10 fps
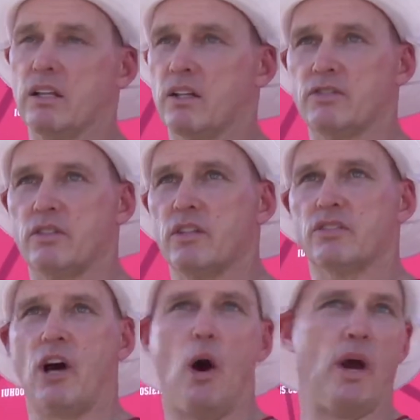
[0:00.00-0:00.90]

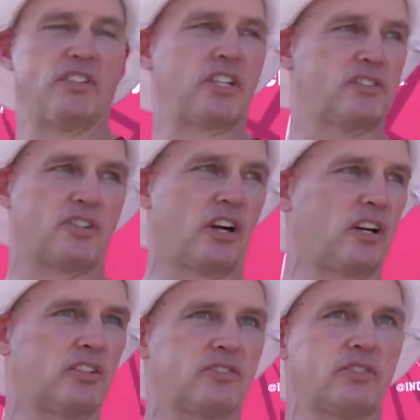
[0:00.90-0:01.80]
there's always
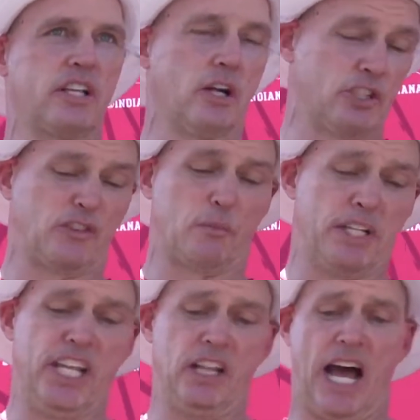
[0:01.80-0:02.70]
concerns, you know, just from a
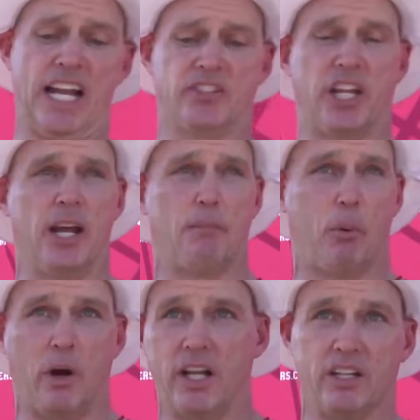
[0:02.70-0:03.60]
D-line
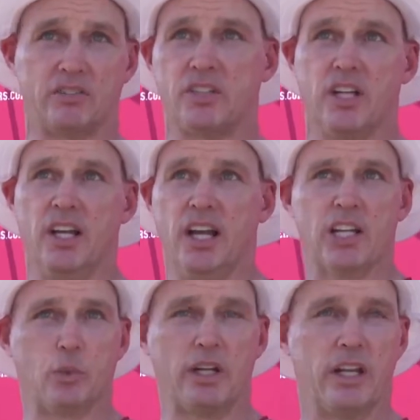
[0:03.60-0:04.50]
standpoint, as
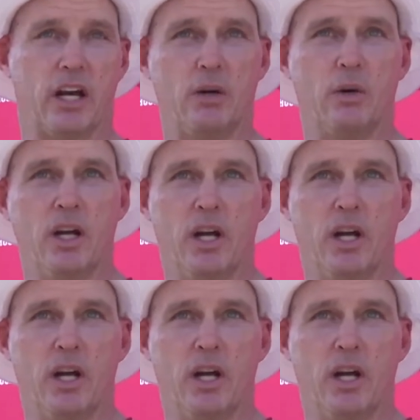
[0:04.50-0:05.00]
we, you know,